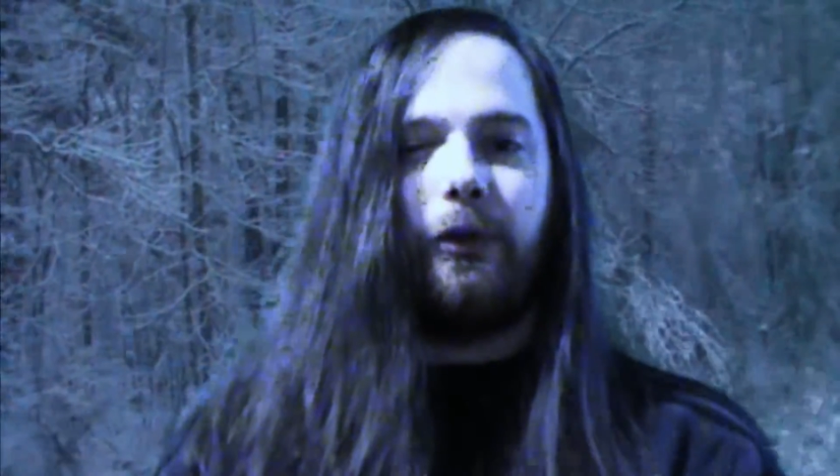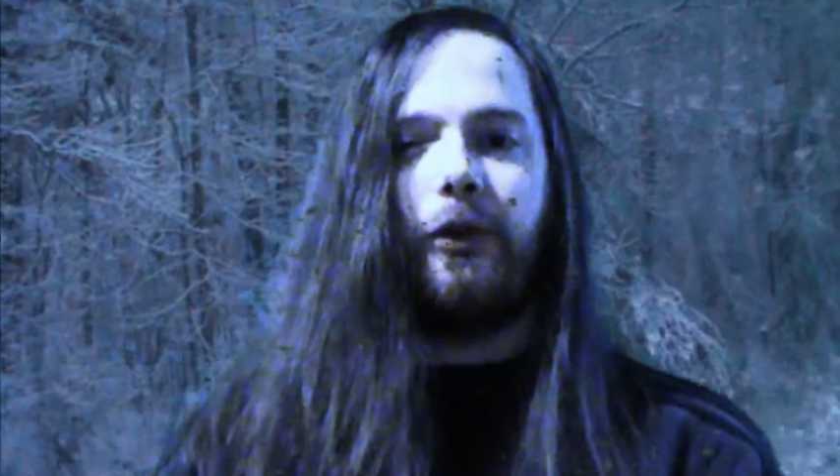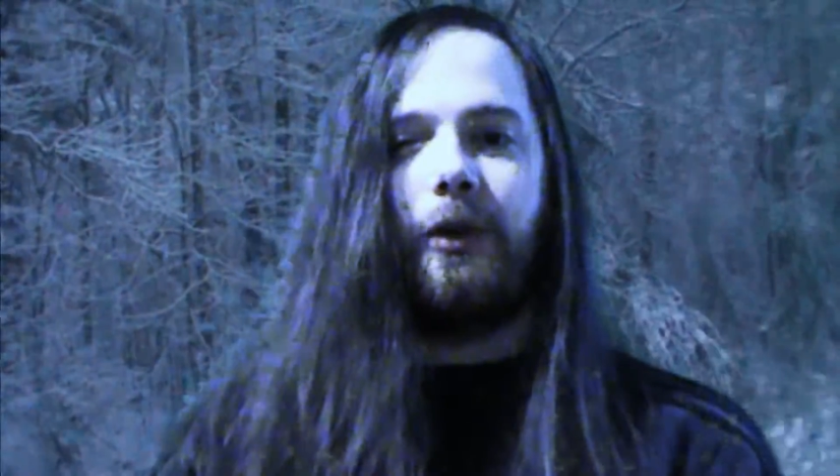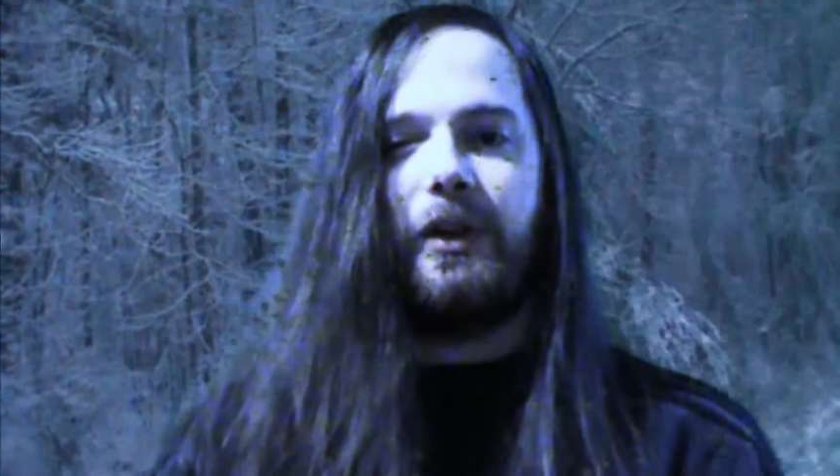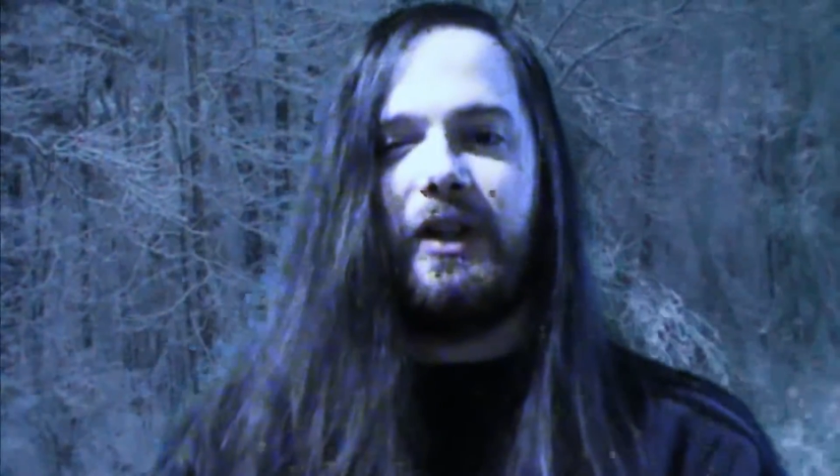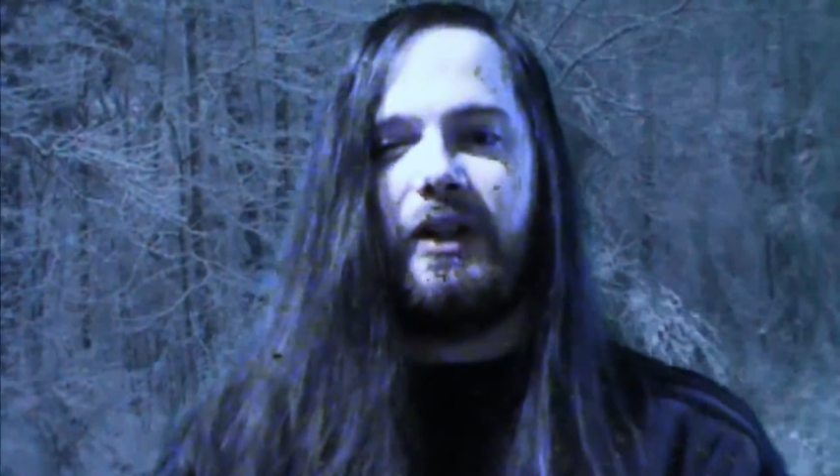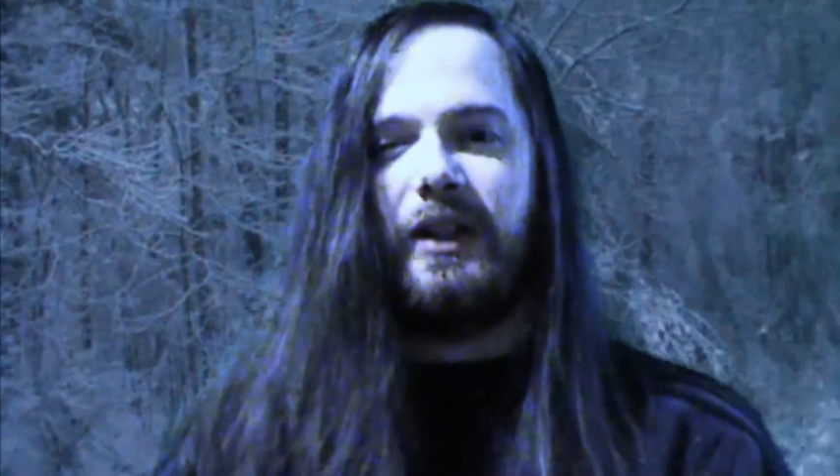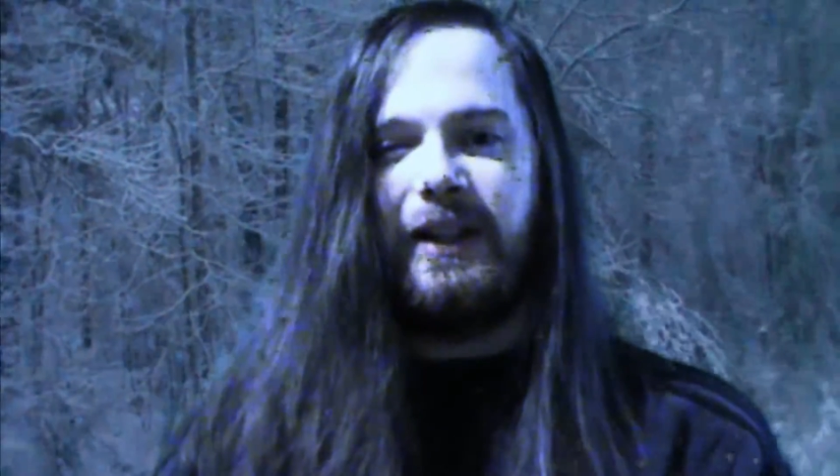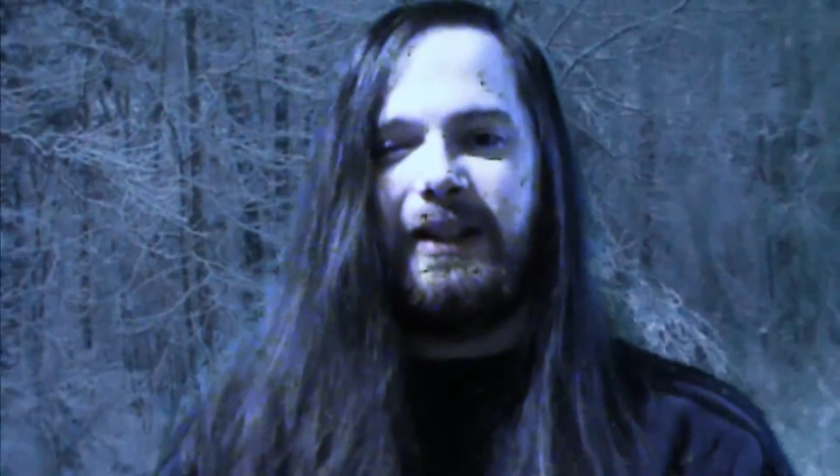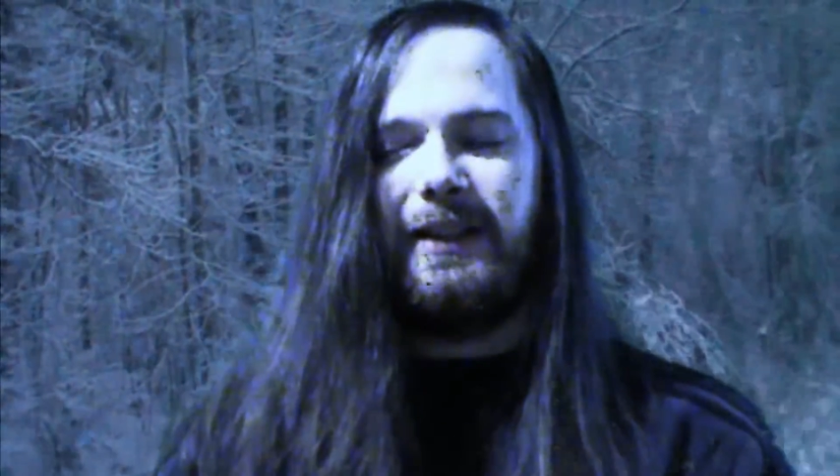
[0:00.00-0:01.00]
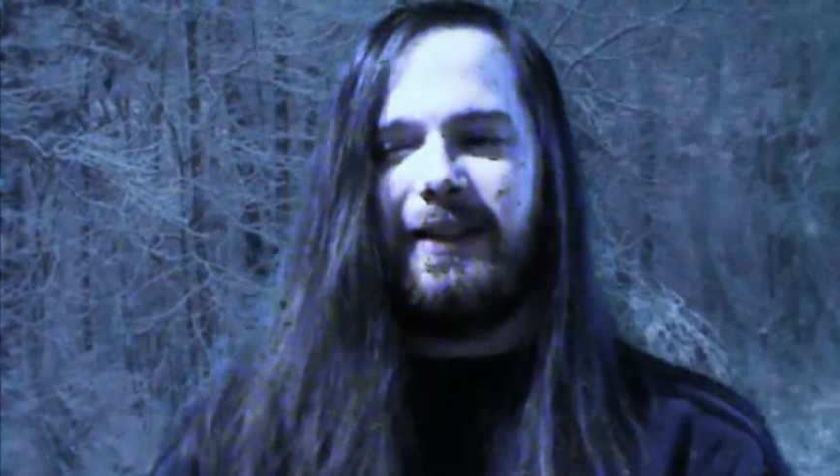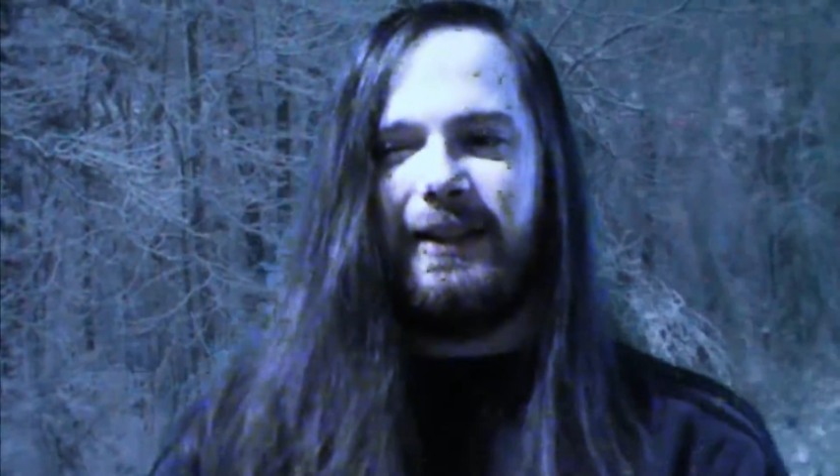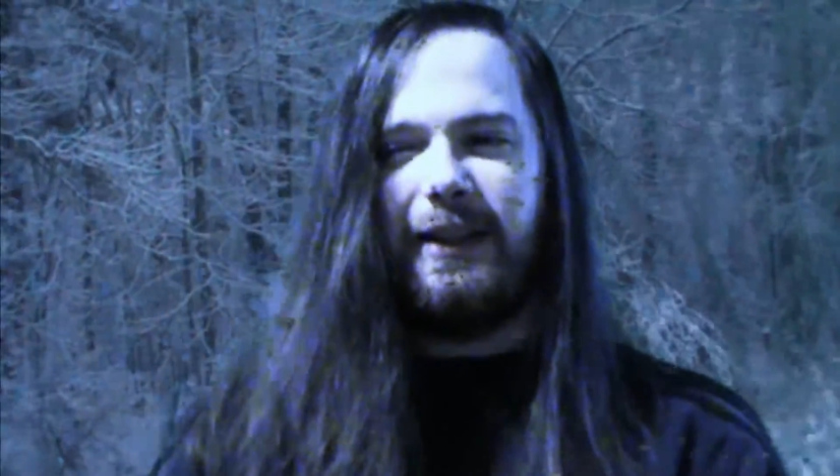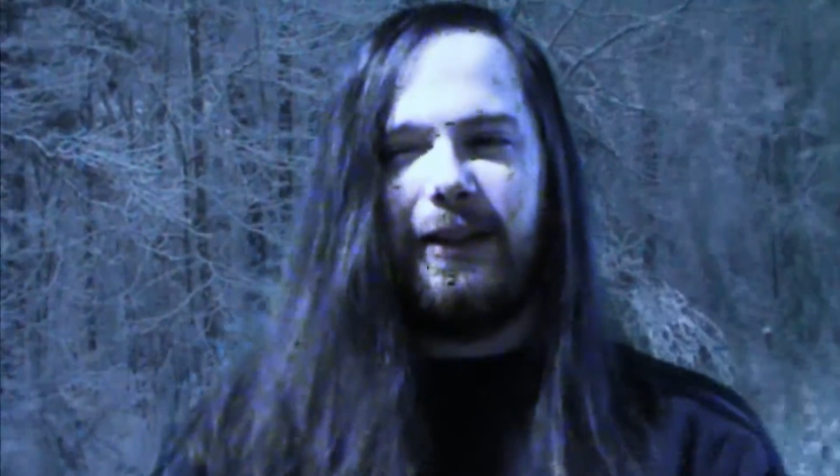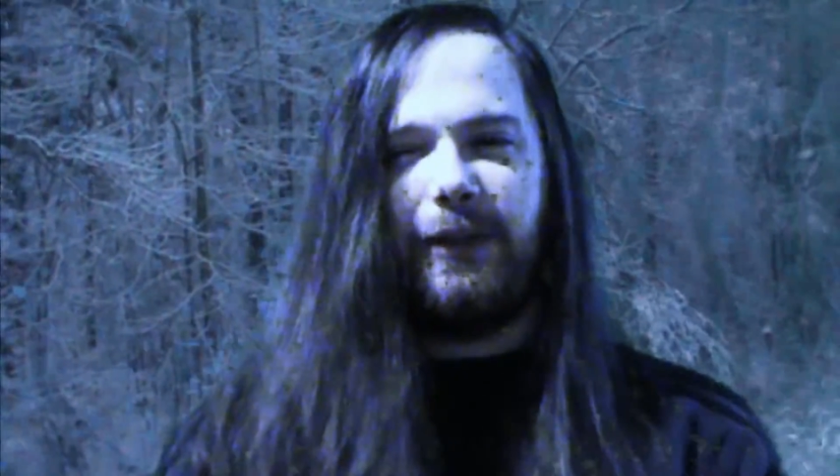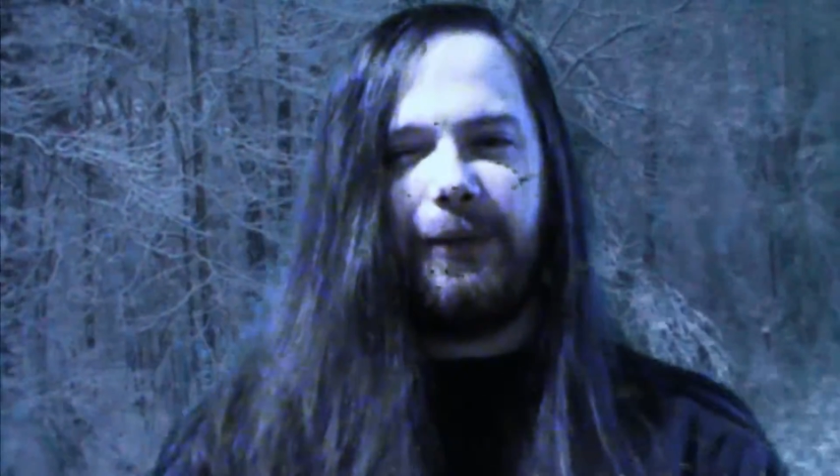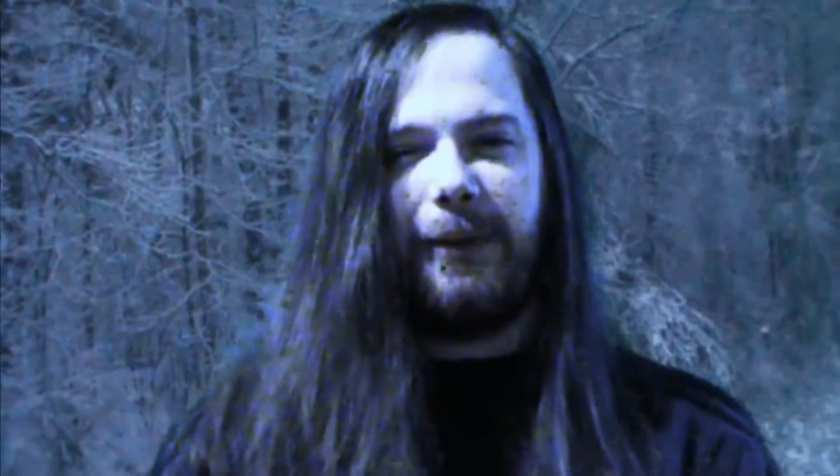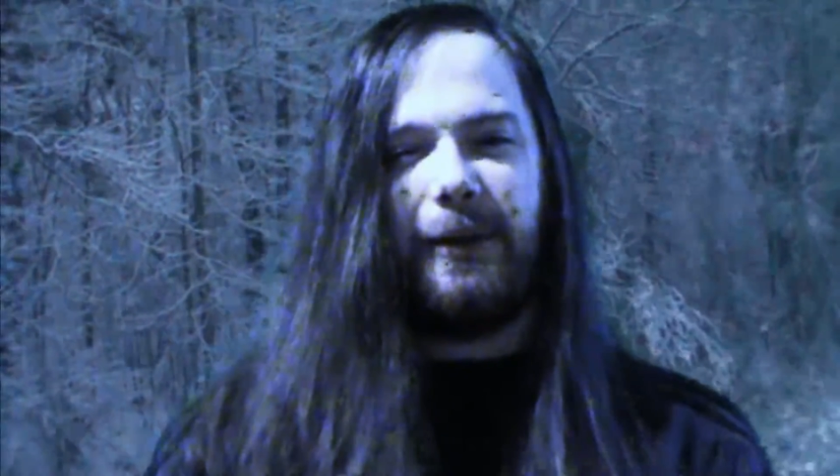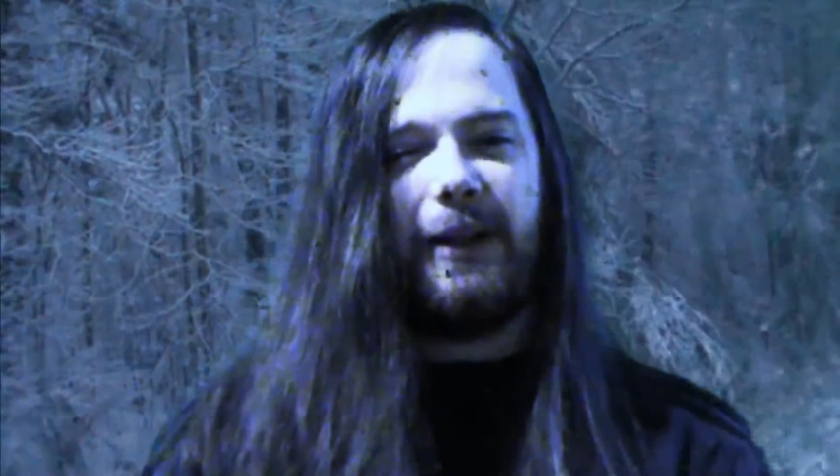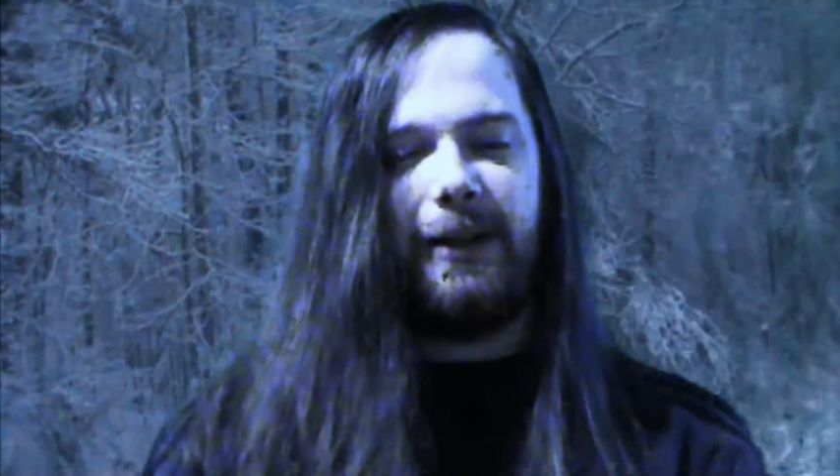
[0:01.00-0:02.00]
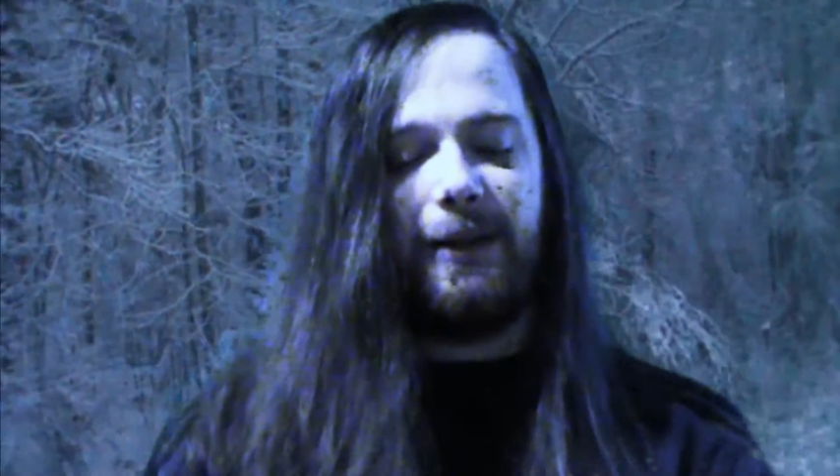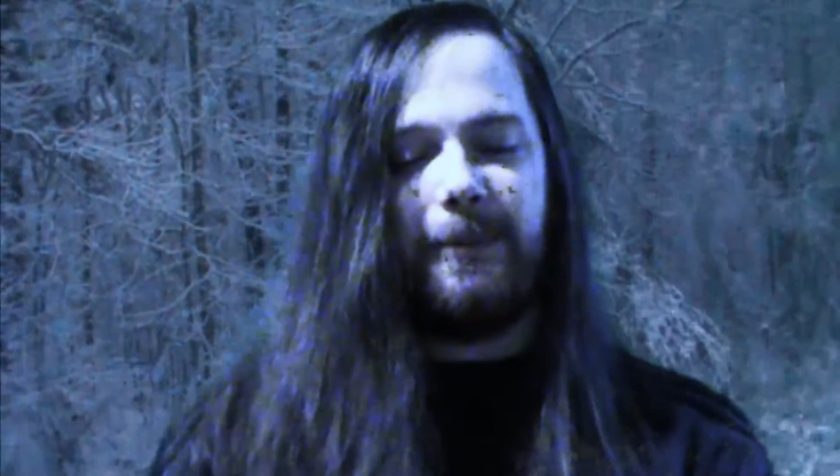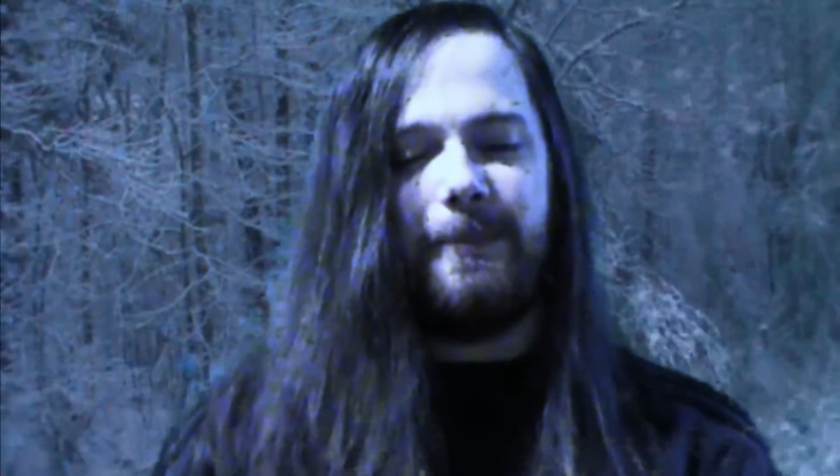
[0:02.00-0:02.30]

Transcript: journey, it's very